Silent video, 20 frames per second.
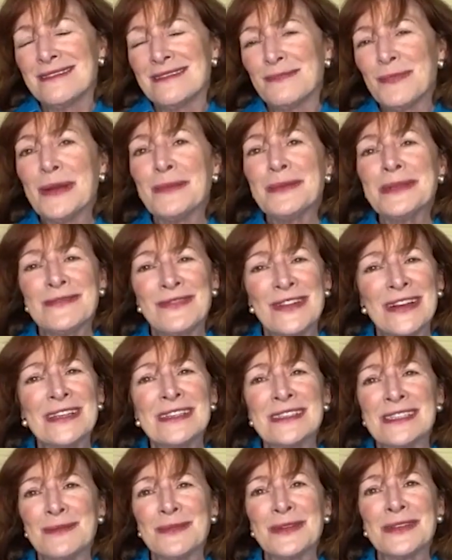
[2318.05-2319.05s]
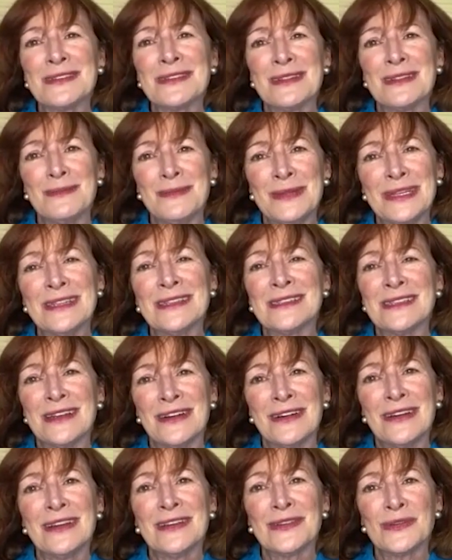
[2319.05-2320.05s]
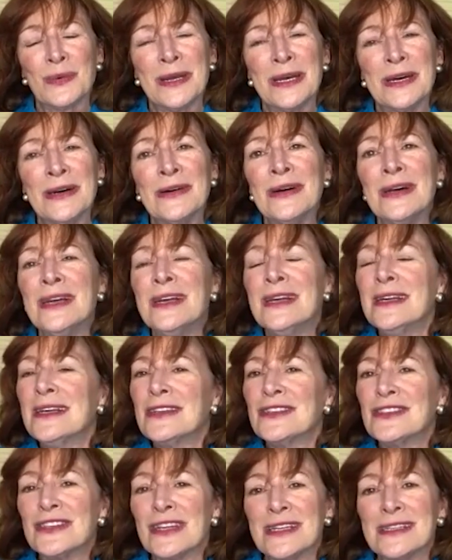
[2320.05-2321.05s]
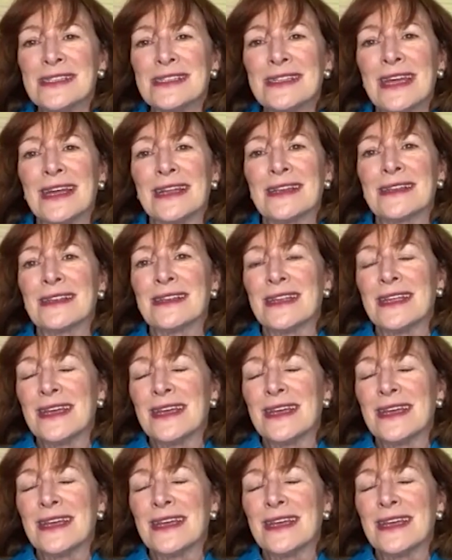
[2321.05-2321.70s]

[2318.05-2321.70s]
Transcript: probably very similar to the military as well. Just that